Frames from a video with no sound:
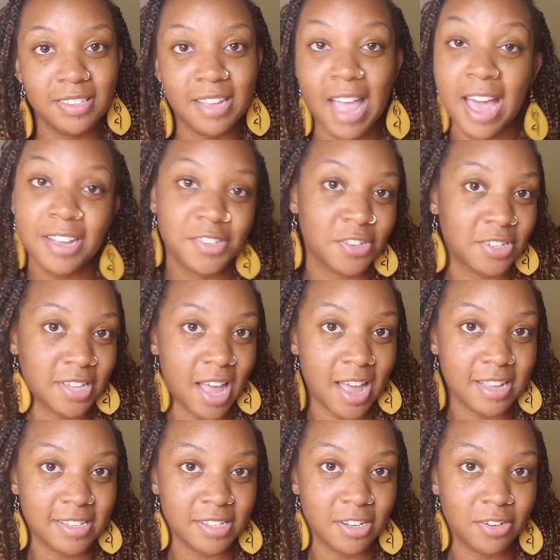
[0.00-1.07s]

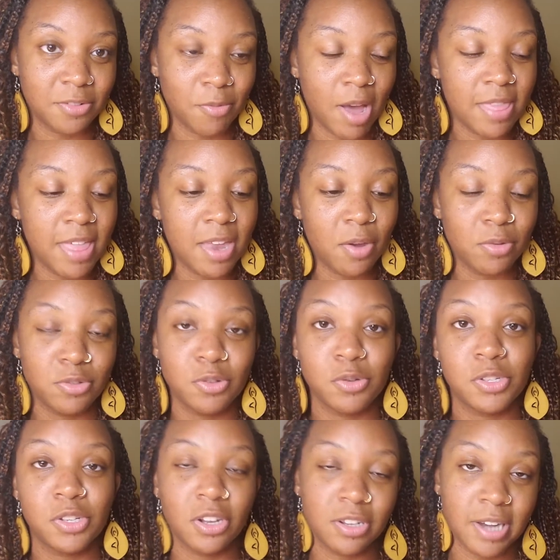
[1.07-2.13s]
exercise or why they don't do
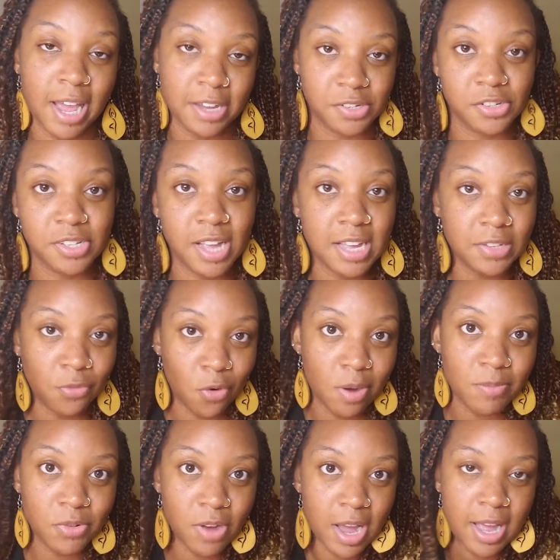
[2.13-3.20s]
certain exercise
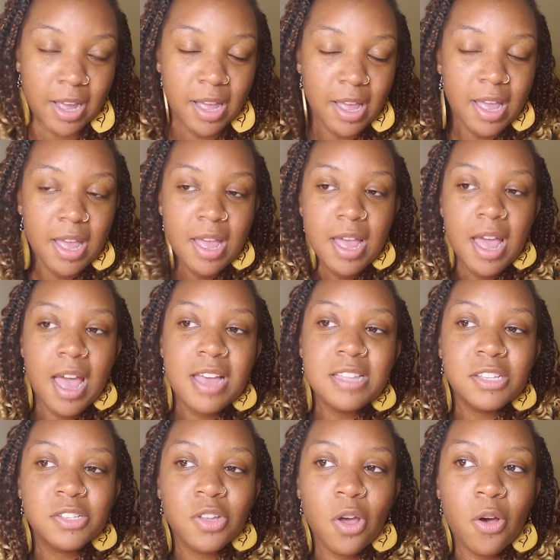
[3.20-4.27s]
forms, right? And
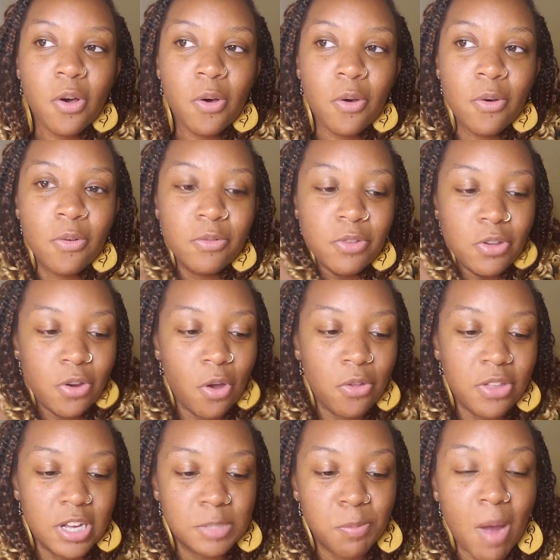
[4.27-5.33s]
so,
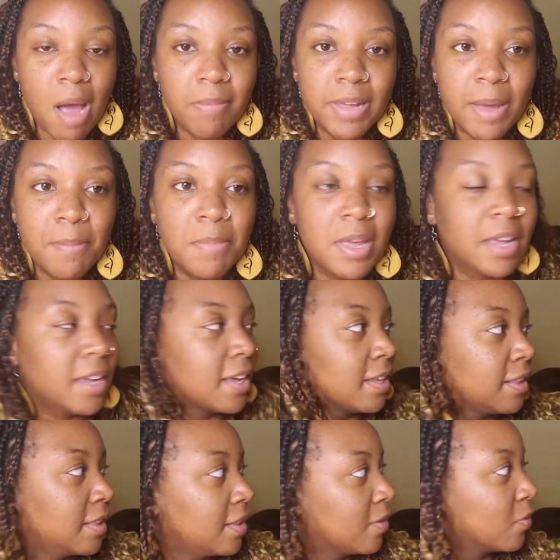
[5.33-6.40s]
there's probably a
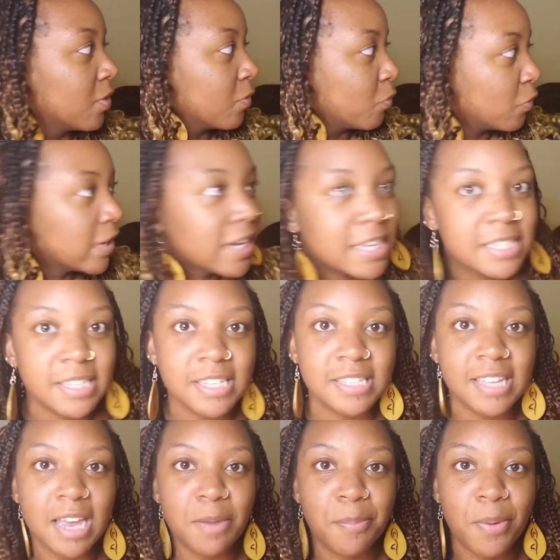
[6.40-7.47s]
million reasons
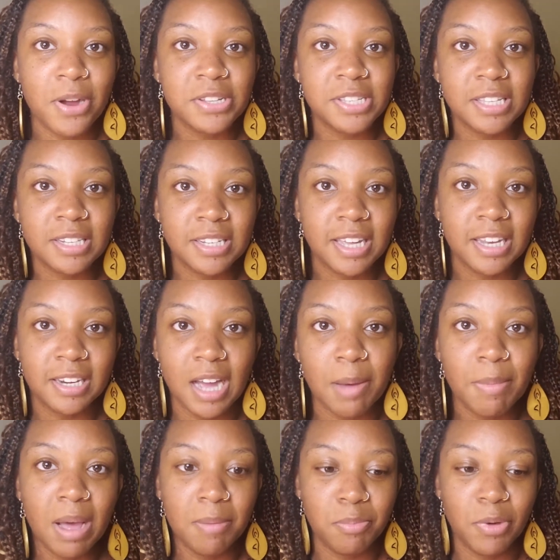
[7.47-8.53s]
that a person can come
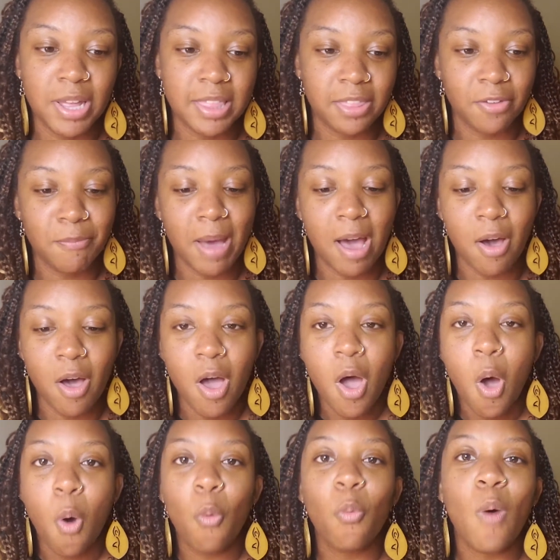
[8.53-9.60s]
up with about
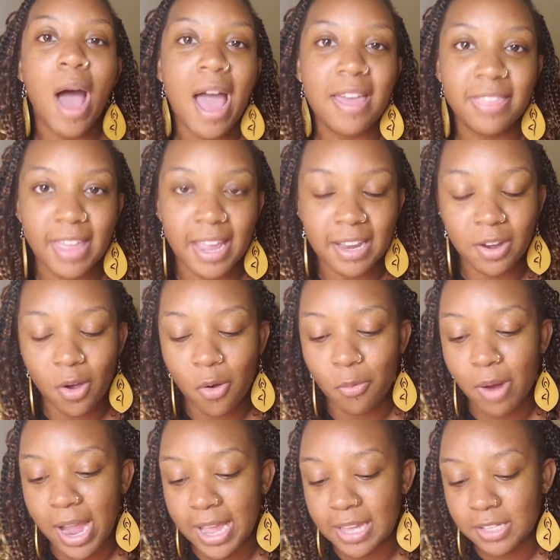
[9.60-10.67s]
why they don't,
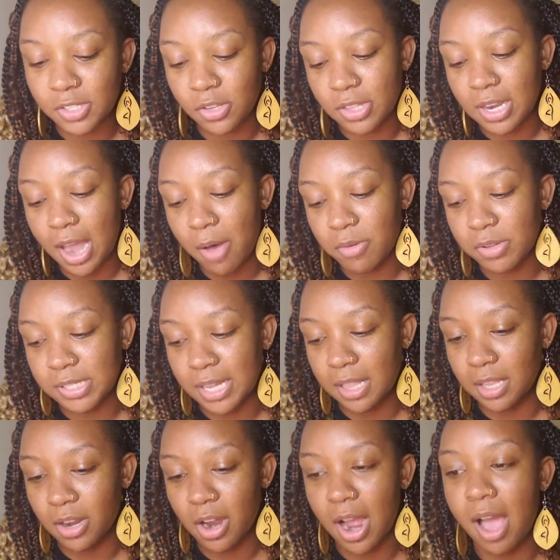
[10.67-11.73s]
right? And so then I was
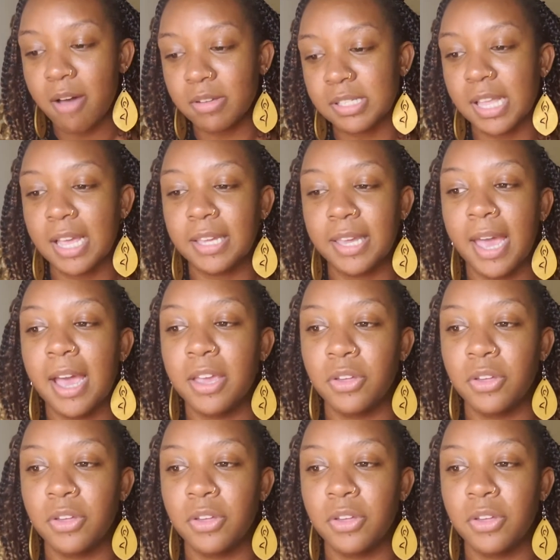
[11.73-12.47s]
telling her, I was like, yeah,